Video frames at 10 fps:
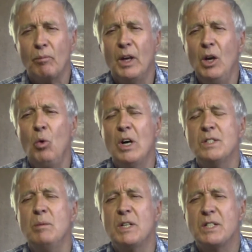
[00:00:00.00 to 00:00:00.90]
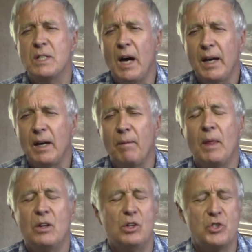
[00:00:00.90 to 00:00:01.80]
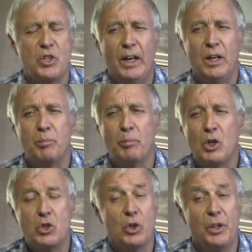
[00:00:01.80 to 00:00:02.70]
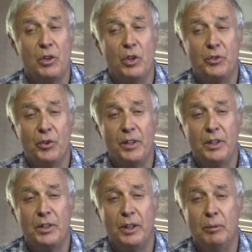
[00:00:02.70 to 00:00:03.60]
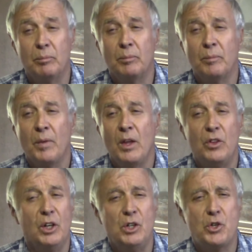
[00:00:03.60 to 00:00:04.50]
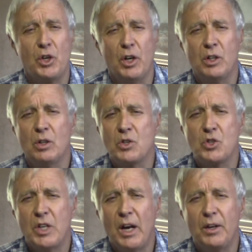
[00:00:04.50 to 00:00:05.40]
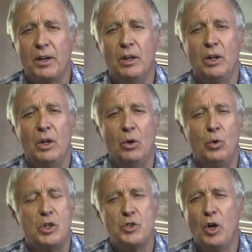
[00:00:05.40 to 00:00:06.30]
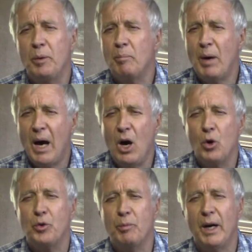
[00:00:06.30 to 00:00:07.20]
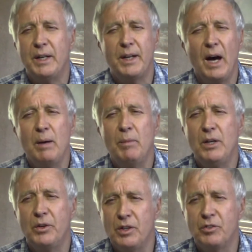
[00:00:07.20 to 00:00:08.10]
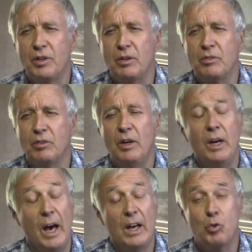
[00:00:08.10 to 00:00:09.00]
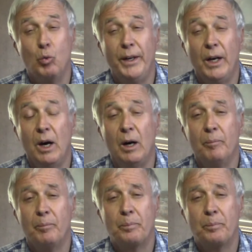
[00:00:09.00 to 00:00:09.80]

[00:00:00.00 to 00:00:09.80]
He was the Messiah, the second person in the Trinity, the eternal Son, who is not bound by time and distance as we are.